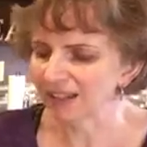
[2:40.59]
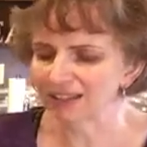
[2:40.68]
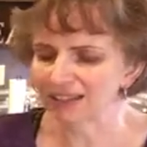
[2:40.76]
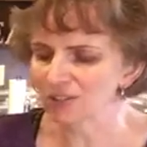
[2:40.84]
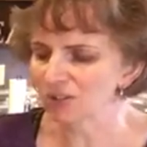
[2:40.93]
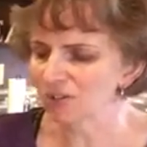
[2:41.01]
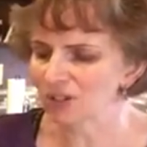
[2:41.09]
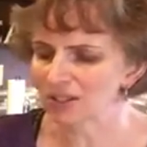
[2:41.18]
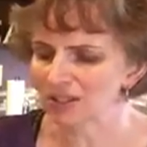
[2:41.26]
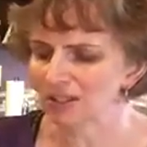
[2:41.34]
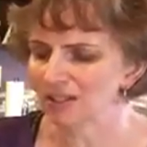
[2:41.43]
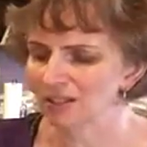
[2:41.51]
these are
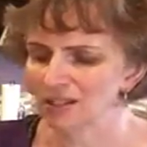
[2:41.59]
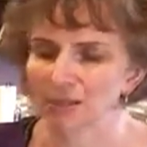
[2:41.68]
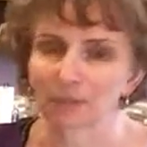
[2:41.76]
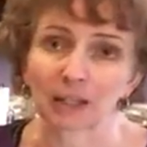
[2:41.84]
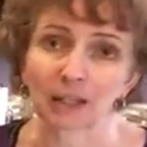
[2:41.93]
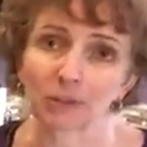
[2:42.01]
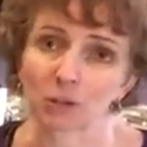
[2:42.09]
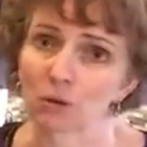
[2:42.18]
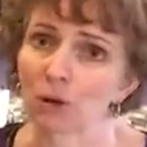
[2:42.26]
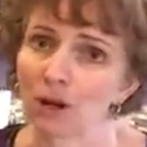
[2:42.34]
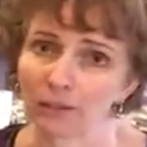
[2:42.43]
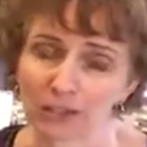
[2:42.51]
just something I reach
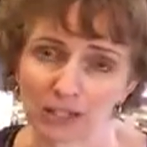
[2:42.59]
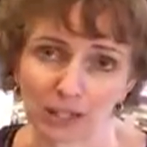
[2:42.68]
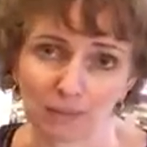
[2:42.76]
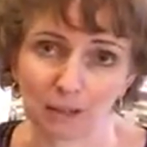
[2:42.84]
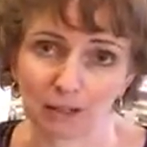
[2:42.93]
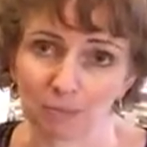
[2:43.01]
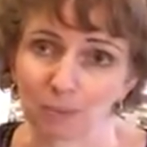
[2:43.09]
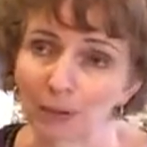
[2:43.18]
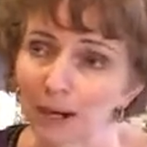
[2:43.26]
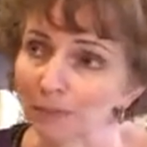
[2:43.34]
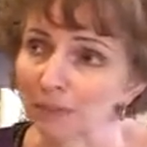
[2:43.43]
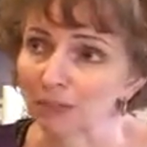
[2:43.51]
for all the time, and I
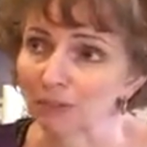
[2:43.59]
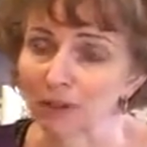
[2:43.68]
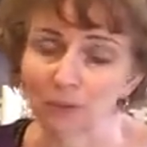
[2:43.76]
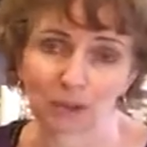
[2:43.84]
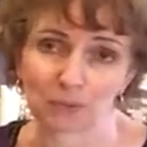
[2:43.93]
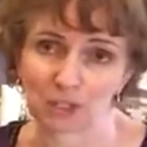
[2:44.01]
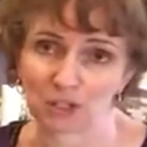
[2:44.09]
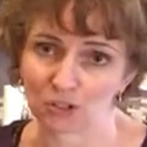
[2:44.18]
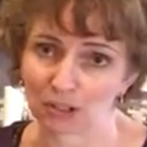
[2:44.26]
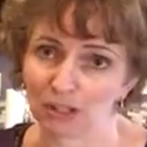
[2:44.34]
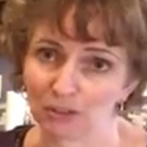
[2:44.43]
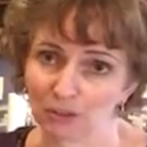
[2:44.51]
probably, if I went upstairs
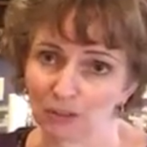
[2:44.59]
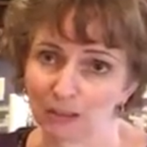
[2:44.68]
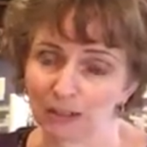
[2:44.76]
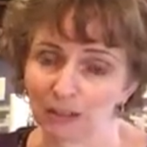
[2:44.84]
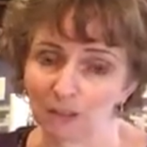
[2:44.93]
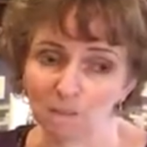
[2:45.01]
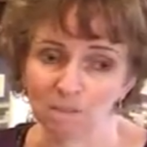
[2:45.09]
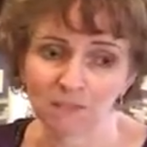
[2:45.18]
and counted right now,